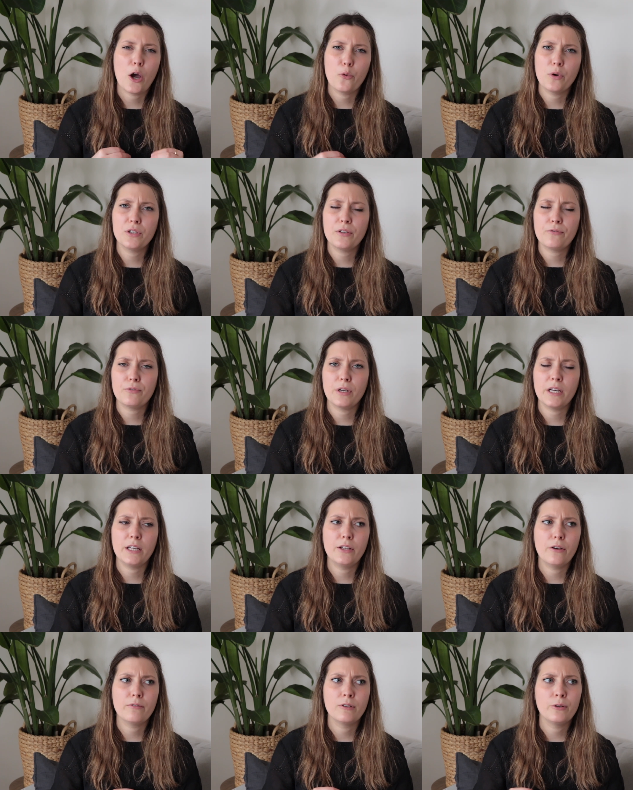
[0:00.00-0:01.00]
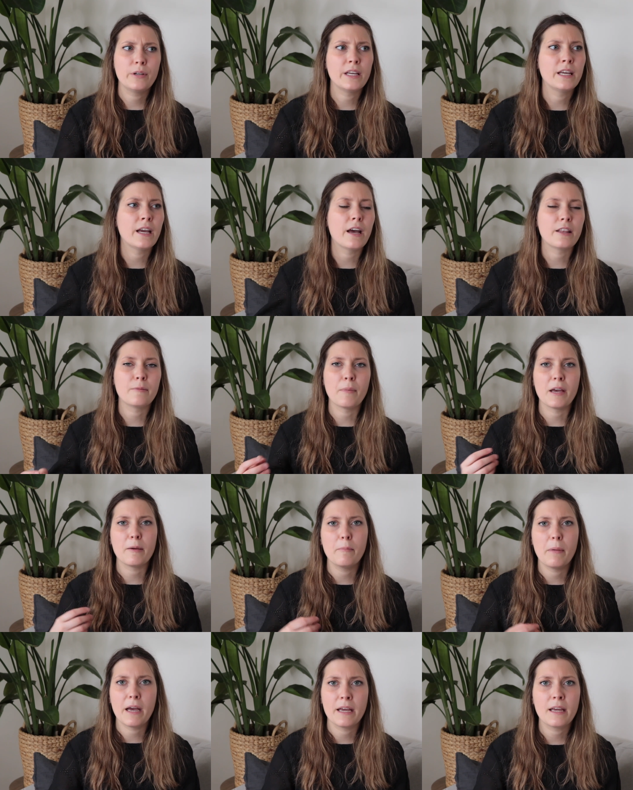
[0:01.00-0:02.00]
I was afraid of looking at my
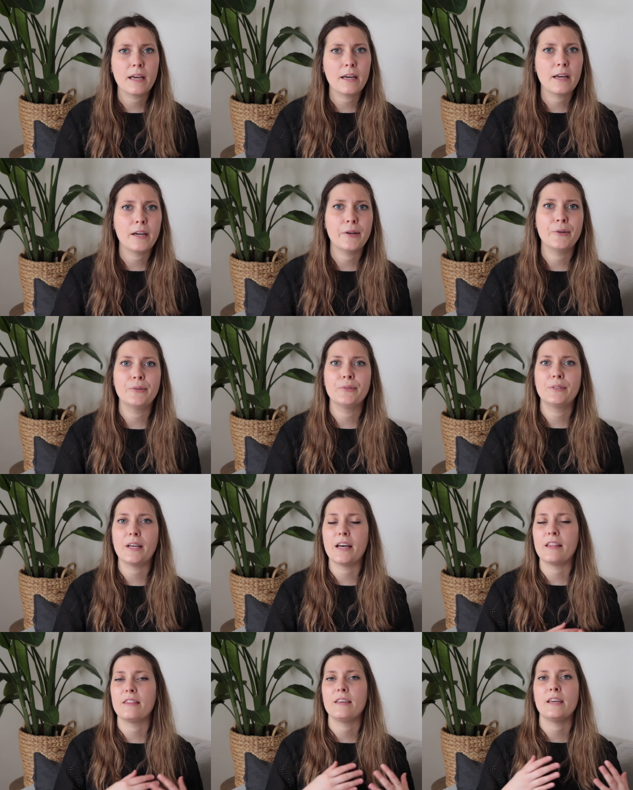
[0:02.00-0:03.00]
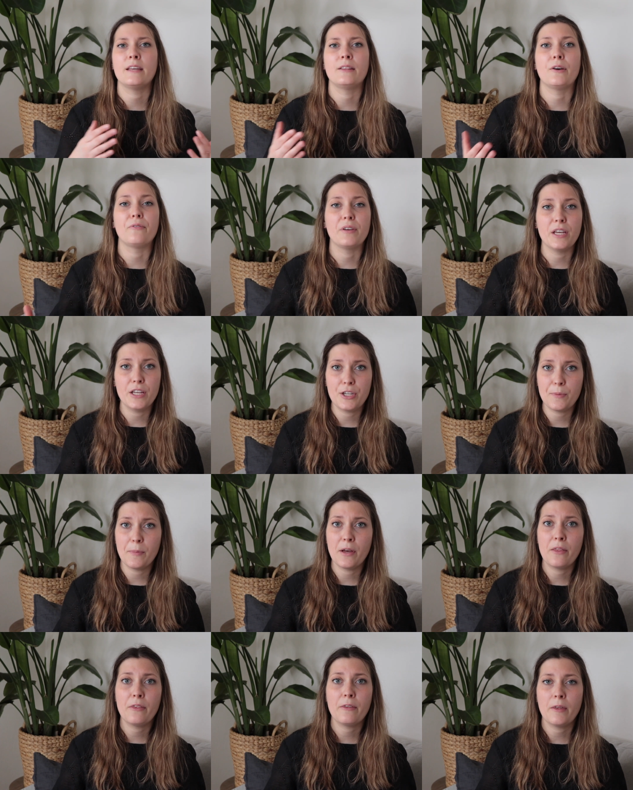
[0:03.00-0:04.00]
bank account at the end of each
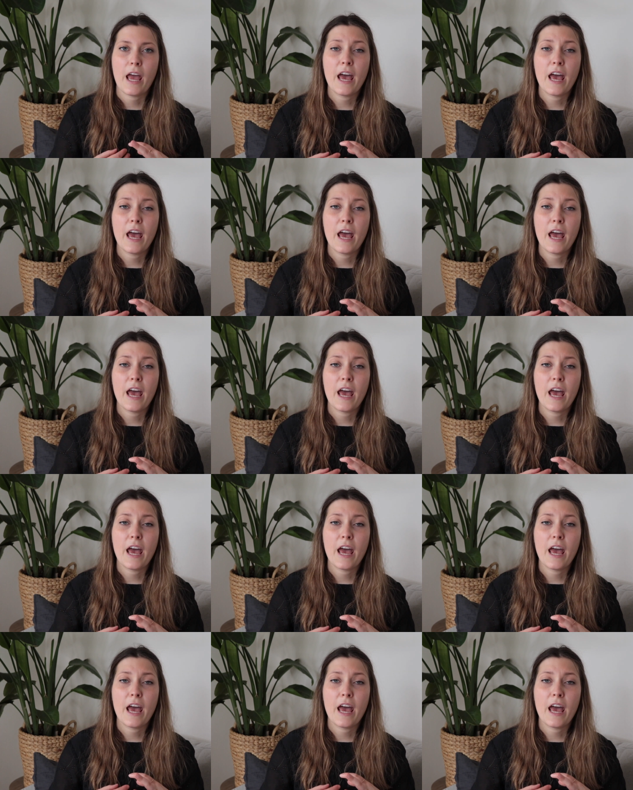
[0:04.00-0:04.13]
month,